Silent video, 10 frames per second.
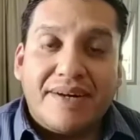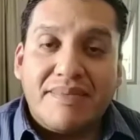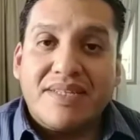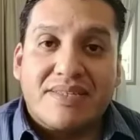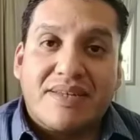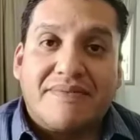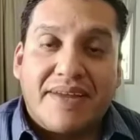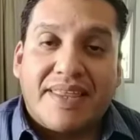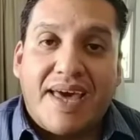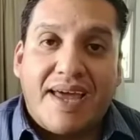I mean, stuff
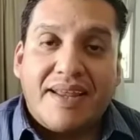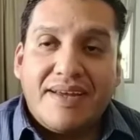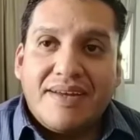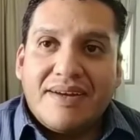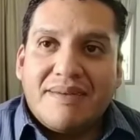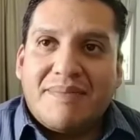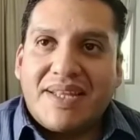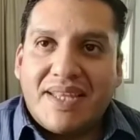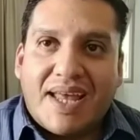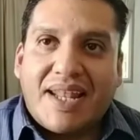like that,
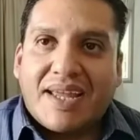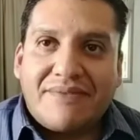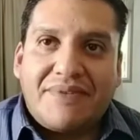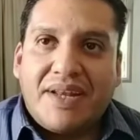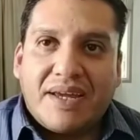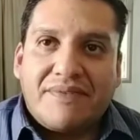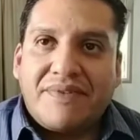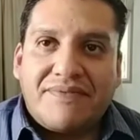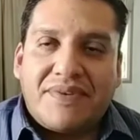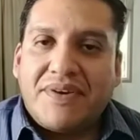but not like a feeling of
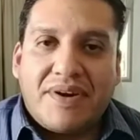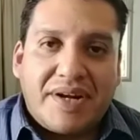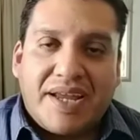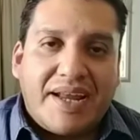inferiority.